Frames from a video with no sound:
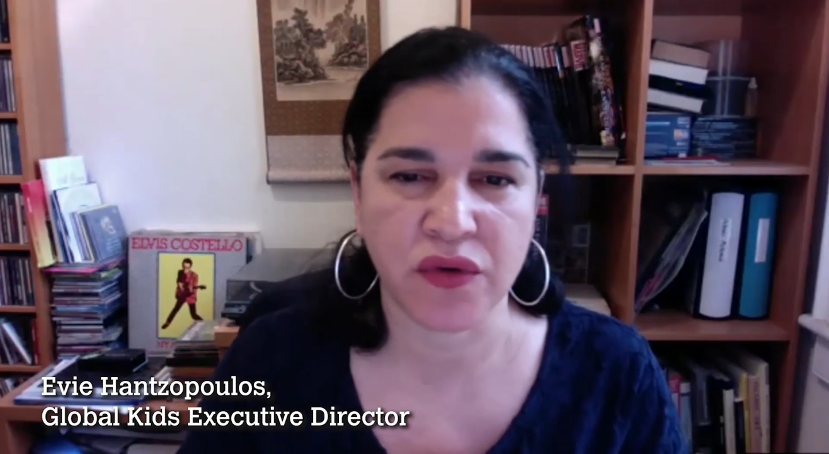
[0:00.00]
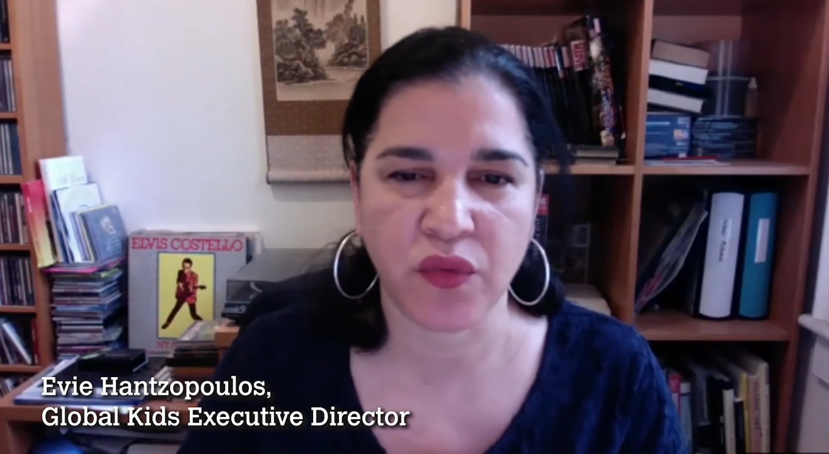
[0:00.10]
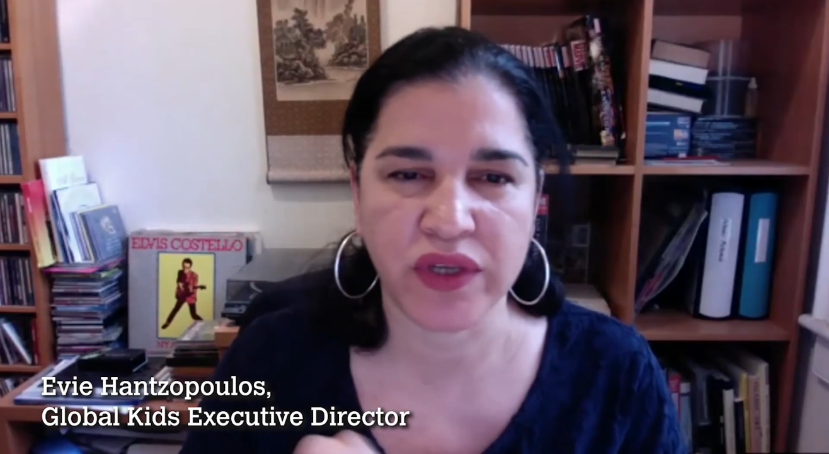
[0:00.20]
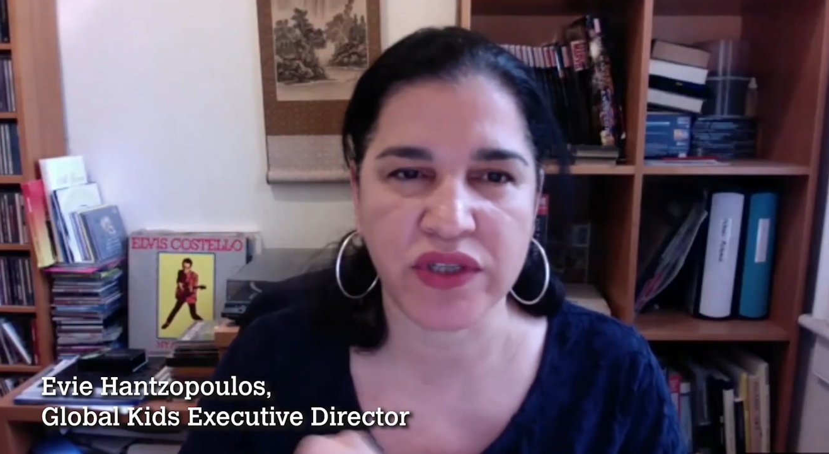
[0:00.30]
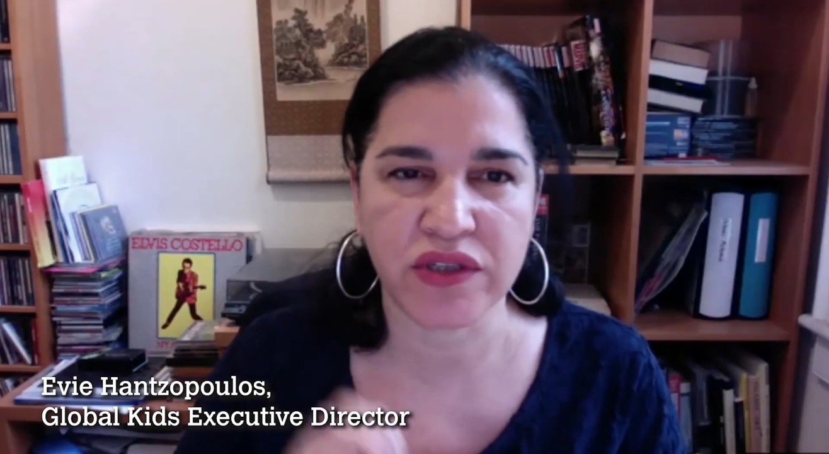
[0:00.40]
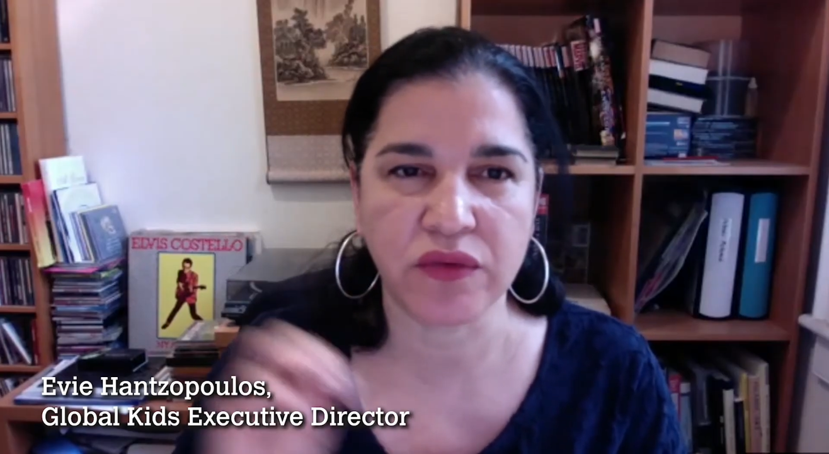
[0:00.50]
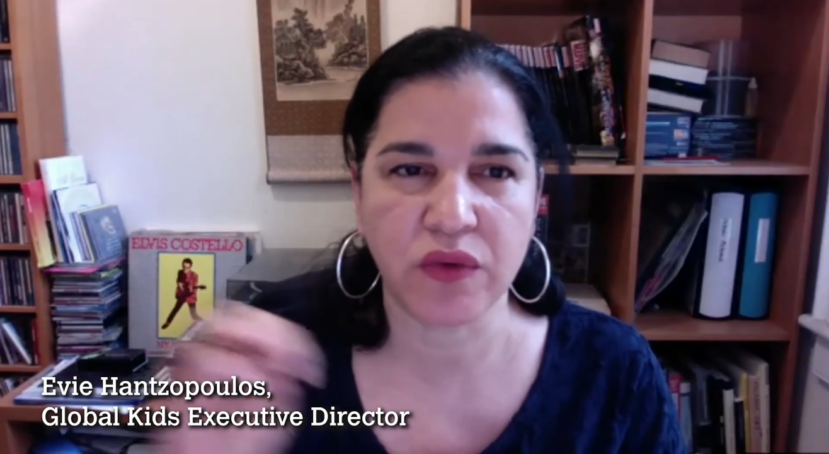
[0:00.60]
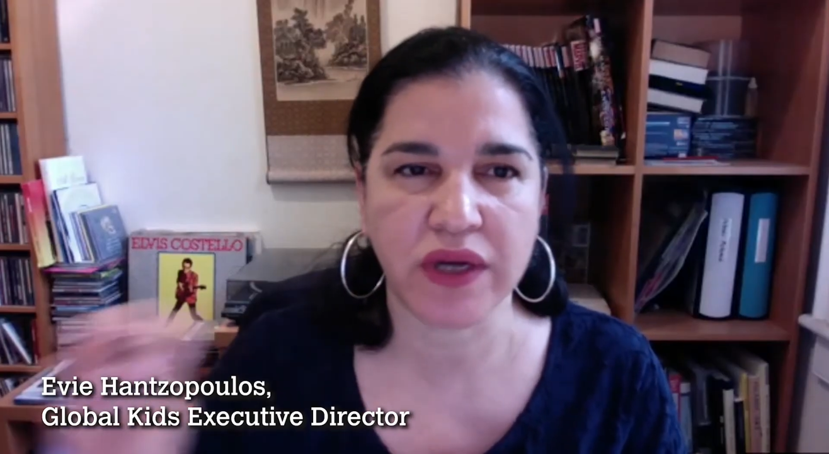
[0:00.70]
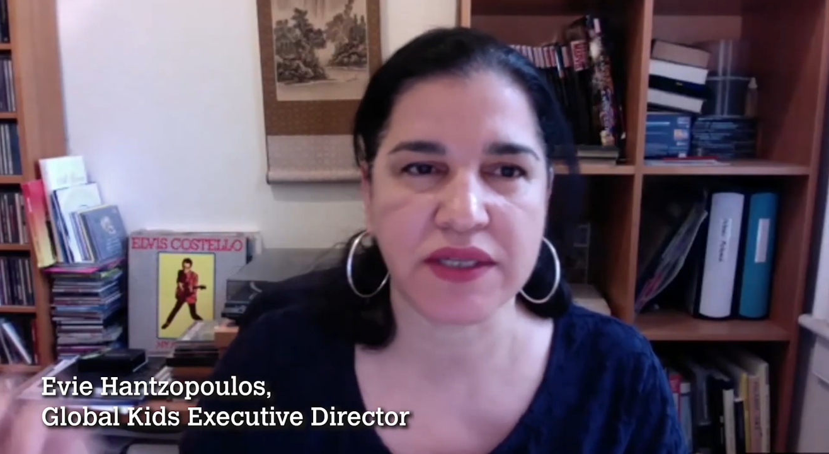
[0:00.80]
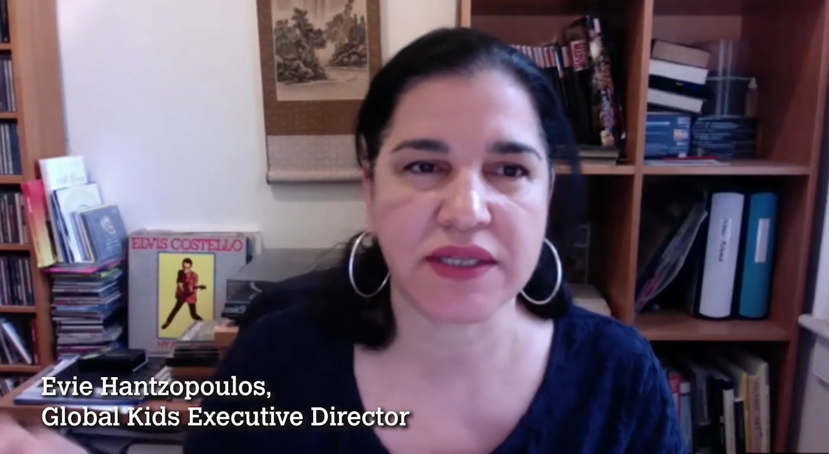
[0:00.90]
what do you
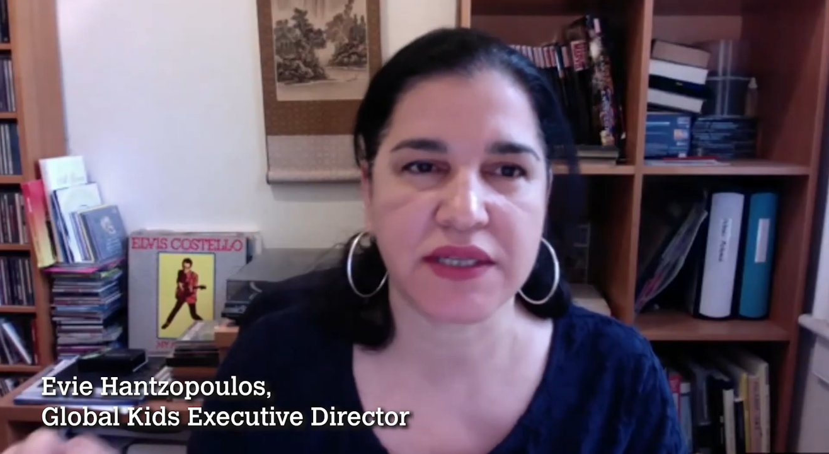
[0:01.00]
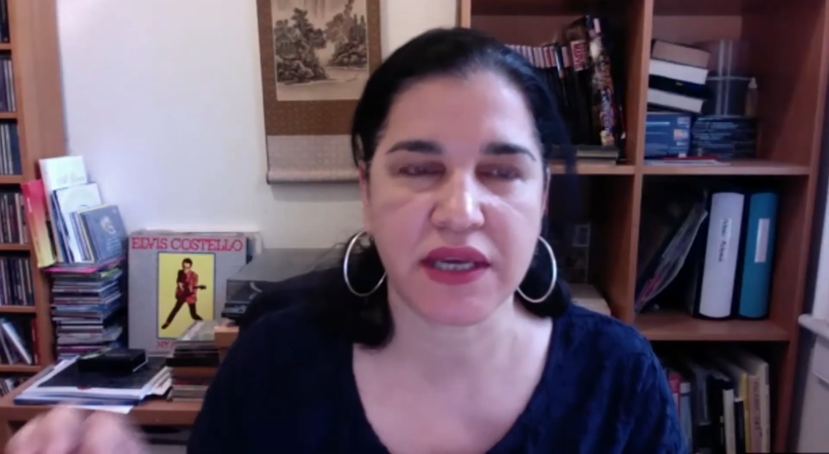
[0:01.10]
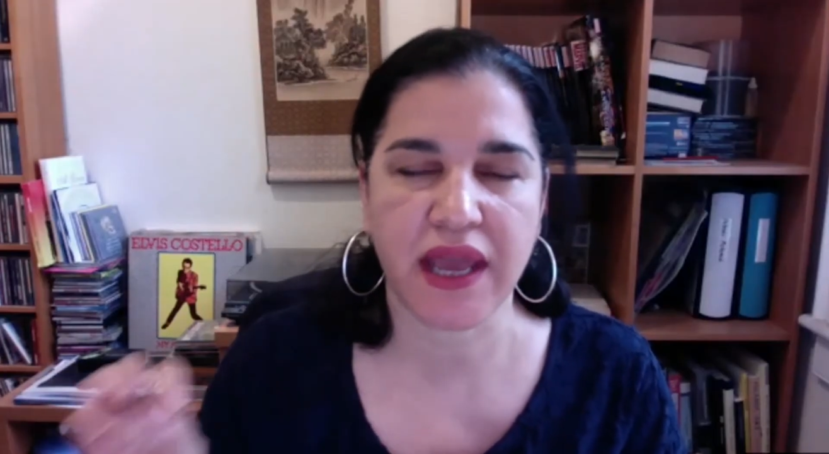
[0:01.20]
want to see